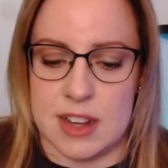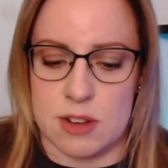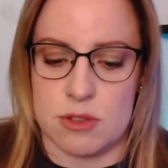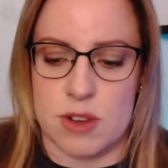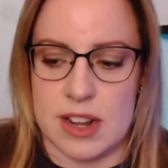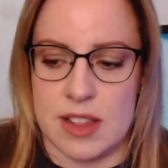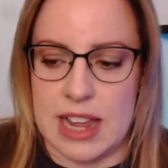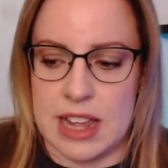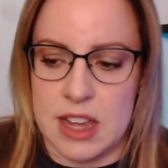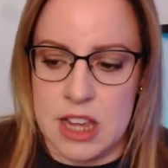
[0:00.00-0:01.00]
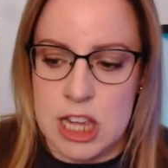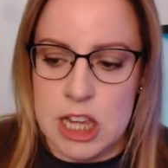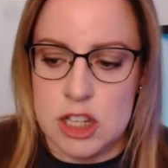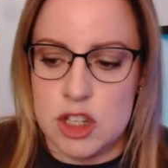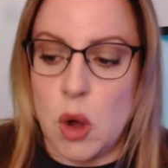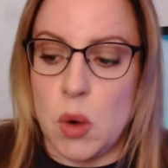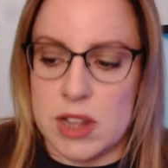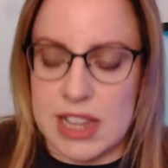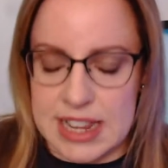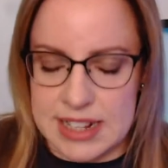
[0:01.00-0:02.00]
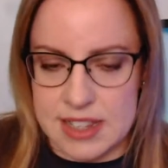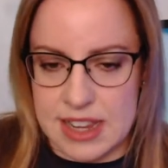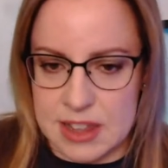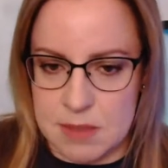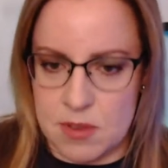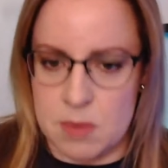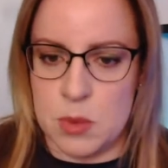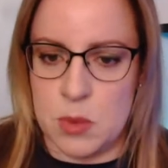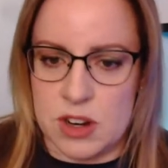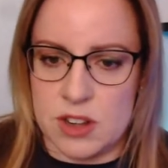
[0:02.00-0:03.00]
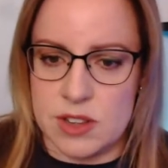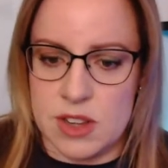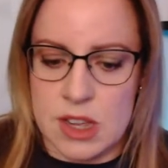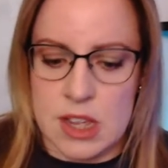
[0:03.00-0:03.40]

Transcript: I don't try to like totally insulate them from the world.